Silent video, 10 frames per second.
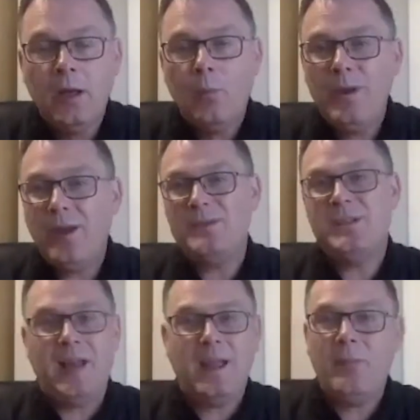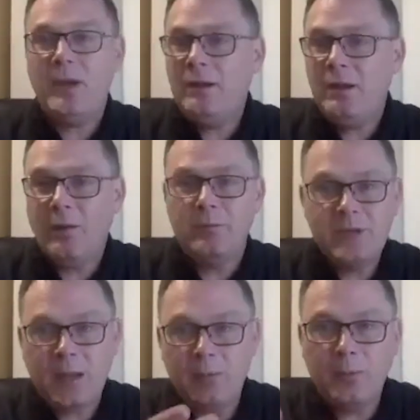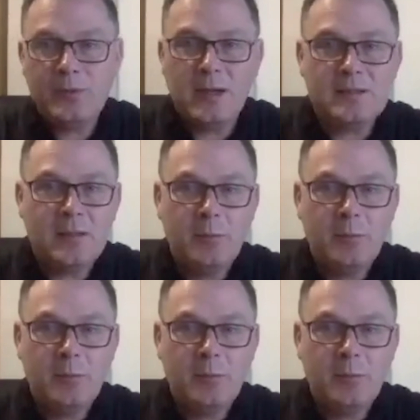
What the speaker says: We know today. I mean, James, when was the last time